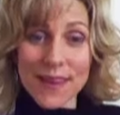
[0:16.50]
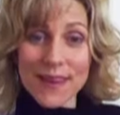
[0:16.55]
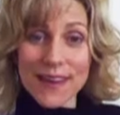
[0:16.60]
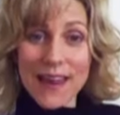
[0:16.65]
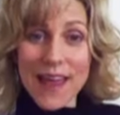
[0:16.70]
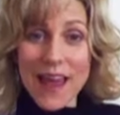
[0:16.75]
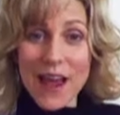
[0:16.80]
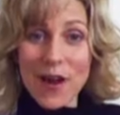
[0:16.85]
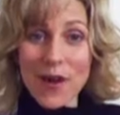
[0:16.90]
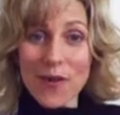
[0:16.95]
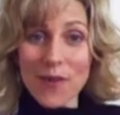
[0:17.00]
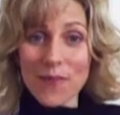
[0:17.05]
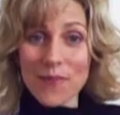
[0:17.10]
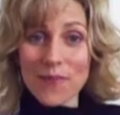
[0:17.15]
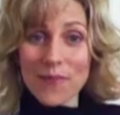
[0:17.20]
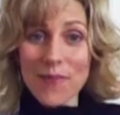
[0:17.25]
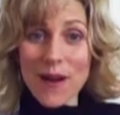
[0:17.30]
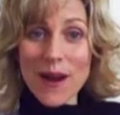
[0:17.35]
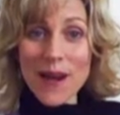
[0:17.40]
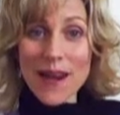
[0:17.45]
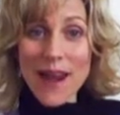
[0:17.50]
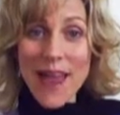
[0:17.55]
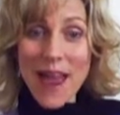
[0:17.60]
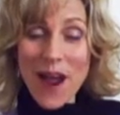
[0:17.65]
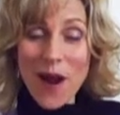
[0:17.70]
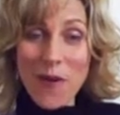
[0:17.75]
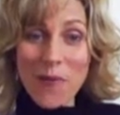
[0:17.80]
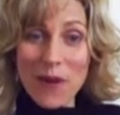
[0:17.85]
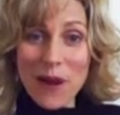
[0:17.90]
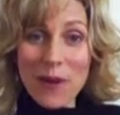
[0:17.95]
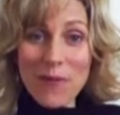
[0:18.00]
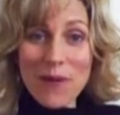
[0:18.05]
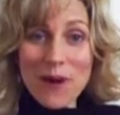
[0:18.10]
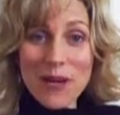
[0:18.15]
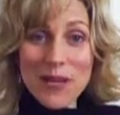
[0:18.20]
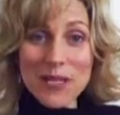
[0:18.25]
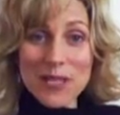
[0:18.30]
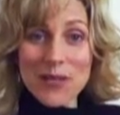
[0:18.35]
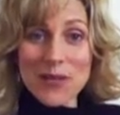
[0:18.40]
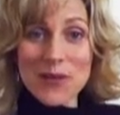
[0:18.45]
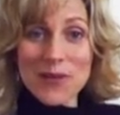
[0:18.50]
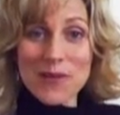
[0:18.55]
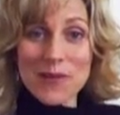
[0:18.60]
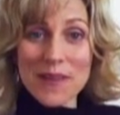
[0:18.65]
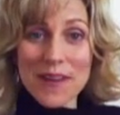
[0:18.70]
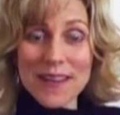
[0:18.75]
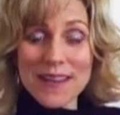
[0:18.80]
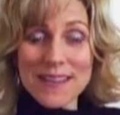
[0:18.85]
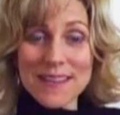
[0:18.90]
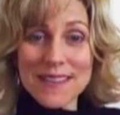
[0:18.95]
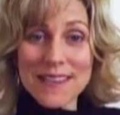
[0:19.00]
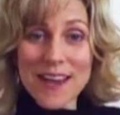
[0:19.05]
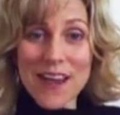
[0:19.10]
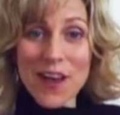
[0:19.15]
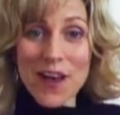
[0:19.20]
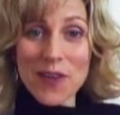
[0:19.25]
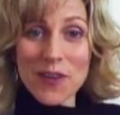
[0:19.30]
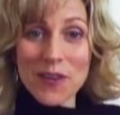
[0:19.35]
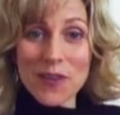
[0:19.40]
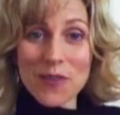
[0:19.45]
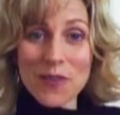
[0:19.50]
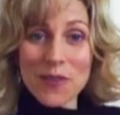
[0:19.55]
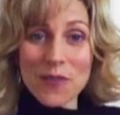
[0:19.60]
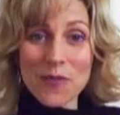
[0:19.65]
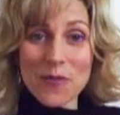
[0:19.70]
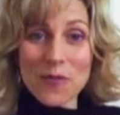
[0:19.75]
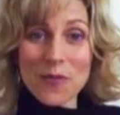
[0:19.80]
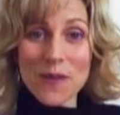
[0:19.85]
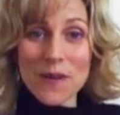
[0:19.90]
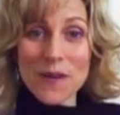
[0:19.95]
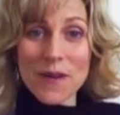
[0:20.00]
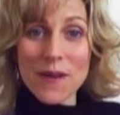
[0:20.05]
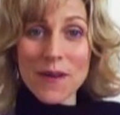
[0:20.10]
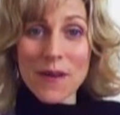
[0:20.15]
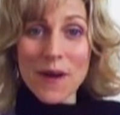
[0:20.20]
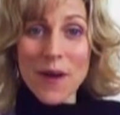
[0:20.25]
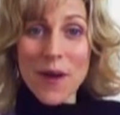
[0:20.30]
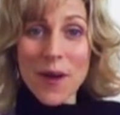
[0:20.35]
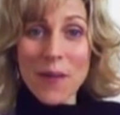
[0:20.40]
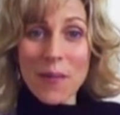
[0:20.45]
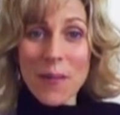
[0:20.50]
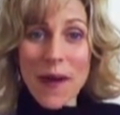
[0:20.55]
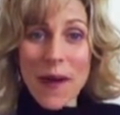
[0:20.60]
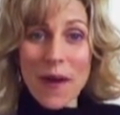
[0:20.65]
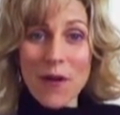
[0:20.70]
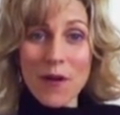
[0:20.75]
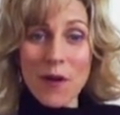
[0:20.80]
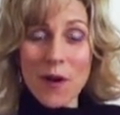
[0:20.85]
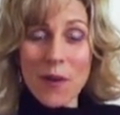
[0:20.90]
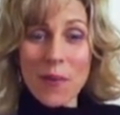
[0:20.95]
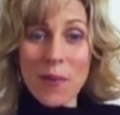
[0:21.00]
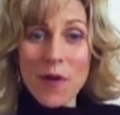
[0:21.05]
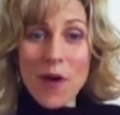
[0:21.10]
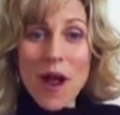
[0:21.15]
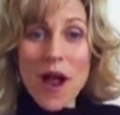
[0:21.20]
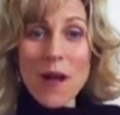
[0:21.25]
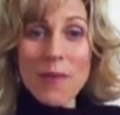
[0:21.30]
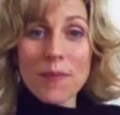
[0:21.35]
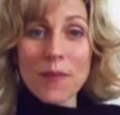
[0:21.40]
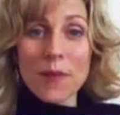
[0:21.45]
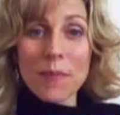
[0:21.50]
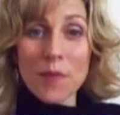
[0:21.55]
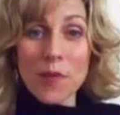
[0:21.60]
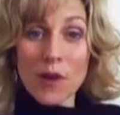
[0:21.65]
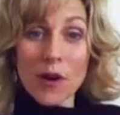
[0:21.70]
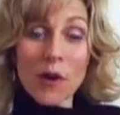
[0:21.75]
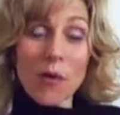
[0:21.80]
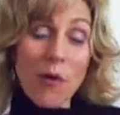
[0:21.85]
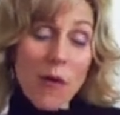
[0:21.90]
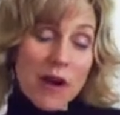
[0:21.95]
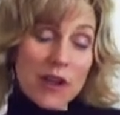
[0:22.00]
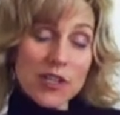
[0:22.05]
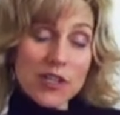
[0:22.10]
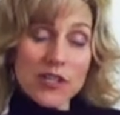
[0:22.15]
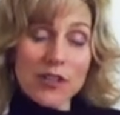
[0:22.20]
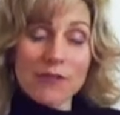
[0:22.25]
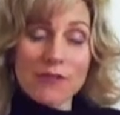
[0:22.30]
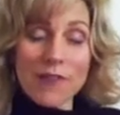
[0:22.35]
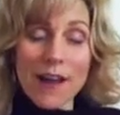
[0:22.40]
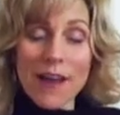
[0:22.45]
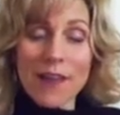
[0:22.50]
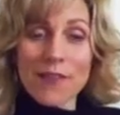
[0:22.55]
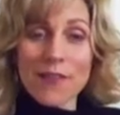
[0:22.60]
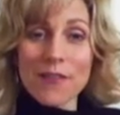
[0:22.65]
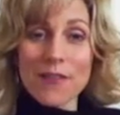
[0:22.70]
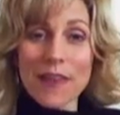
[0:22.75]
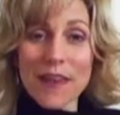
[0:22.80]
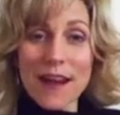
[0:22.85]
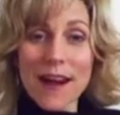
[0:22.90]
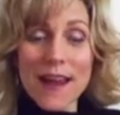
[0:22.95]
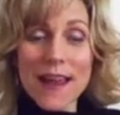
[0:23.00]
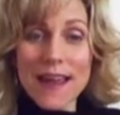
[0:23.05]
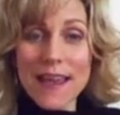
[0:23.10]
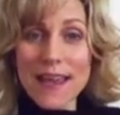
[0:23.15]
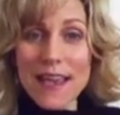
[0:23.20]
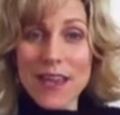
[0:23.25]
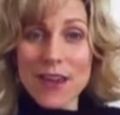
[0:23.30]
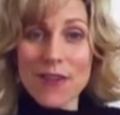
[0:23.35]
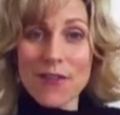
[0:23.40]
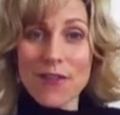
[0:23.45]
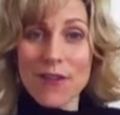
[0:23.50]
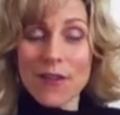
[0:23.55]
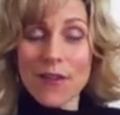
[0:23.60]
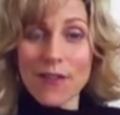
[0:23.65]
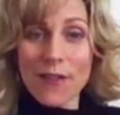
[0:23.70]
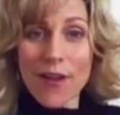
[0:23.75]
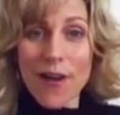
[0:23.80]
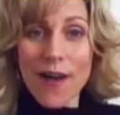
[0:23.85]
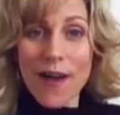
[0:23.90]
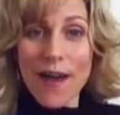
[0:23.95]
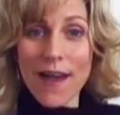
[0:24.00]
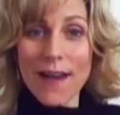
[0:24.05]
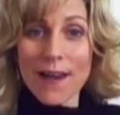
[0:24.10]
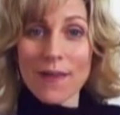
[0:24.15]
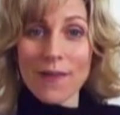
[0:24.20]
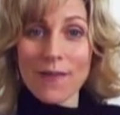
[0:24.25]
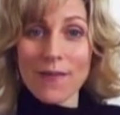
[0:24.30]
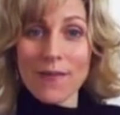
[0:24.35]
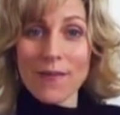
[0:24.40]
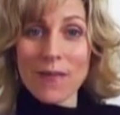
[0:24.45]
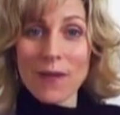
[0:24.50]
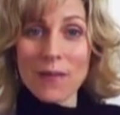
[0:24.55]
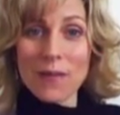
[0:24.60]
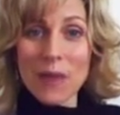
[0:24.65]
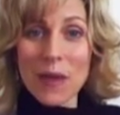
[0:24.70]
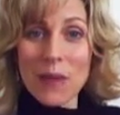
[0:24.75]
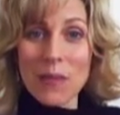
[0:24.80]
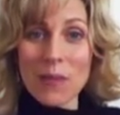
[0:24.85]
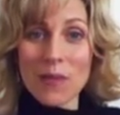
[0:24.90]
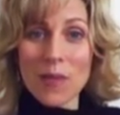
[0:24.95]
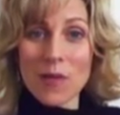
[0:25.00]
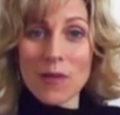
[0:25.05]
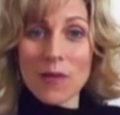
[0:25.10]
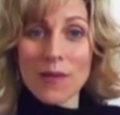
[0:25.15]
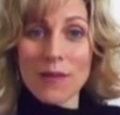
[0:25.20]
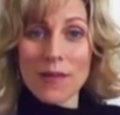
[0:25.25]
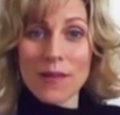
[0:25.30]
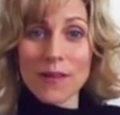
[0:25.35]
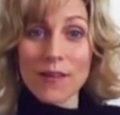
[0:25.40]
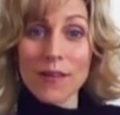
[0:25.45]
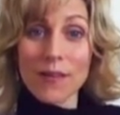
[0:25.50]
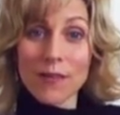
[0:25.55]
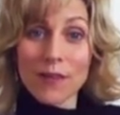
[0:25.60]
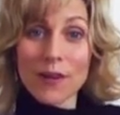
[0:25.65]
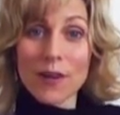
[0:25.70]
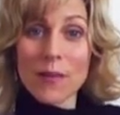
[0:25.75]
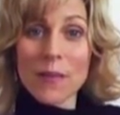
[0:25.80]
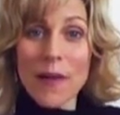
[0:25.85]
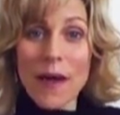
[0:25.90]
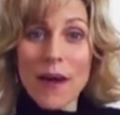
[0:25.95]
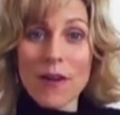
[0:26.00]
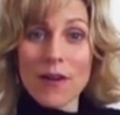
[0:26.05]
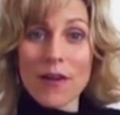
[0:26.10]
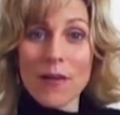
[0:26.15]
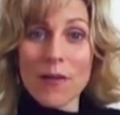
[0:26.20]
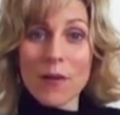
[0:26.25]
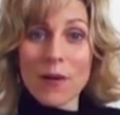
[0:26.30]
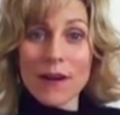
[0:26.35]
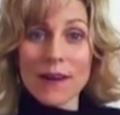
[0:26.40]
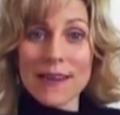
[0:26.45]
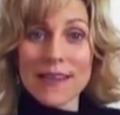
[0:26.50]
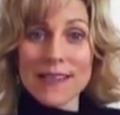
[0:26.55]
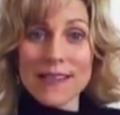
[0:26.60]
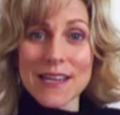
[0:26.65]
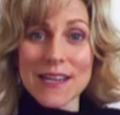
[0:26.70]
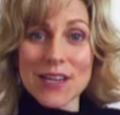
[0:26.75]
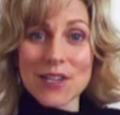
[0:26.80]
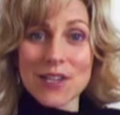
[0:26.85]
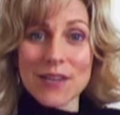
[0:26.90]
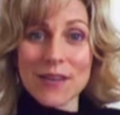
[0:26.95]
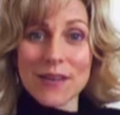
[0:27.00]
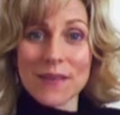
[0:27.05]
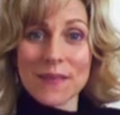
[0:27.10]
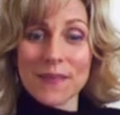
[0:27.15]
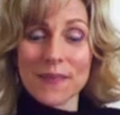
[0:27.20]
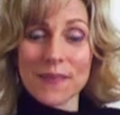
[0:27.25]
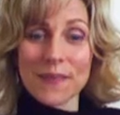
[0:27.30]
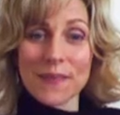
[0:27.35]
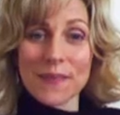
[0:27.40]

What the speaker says: Now, right now, what I want to do is tell you about a problem, or a question rather, that I hear a lot when people learn about our organization.